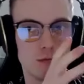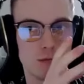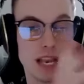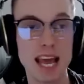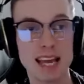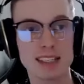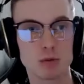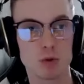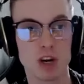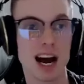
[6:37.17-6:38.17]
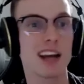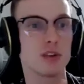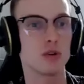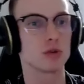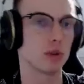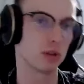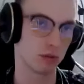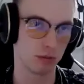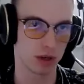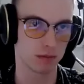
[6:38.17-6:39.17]
place where I don't want to
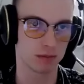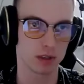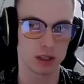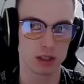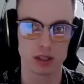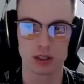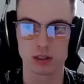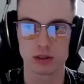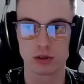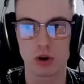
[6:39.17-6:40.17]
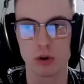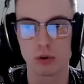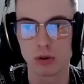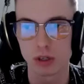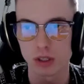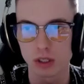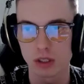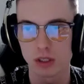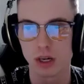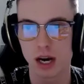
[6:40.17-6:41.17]
be. So
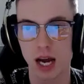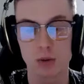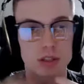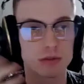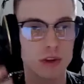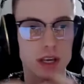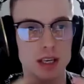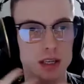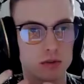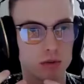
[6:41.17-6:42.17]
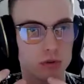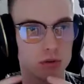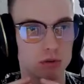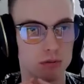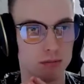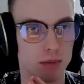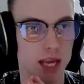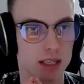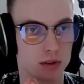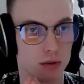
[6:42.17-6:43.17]
I was thinking to
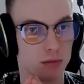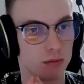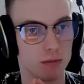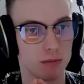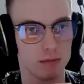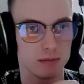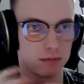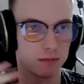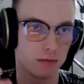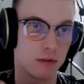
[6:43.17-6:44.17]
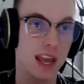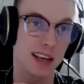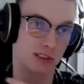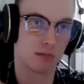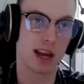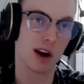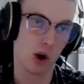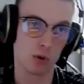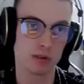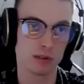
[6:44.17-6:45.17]
make some things on my
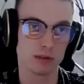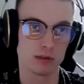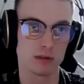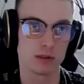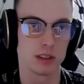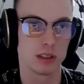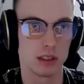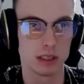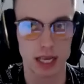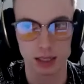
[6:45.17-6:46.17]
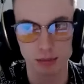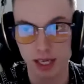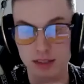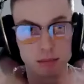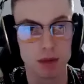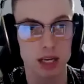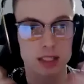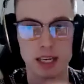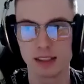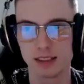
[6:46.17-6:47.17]
own, like make some
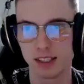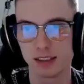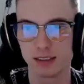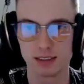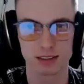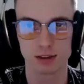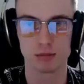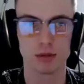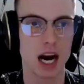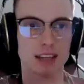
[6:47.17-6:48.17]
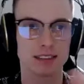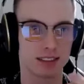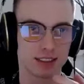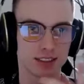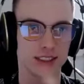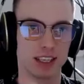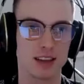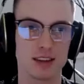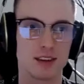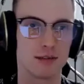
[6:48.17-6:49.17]
money, and then some ads
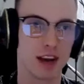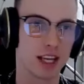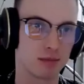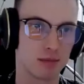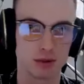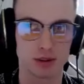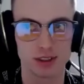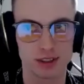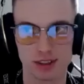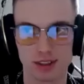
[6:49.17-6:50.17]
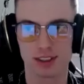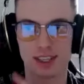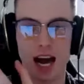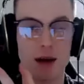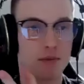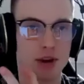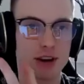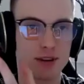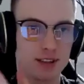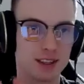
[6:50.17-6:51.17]
in Facebook
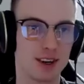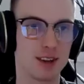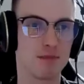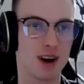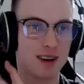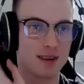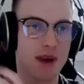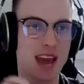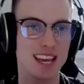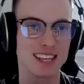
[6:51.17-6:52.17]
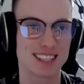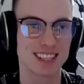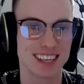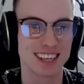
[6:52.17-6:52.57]
appear on my page.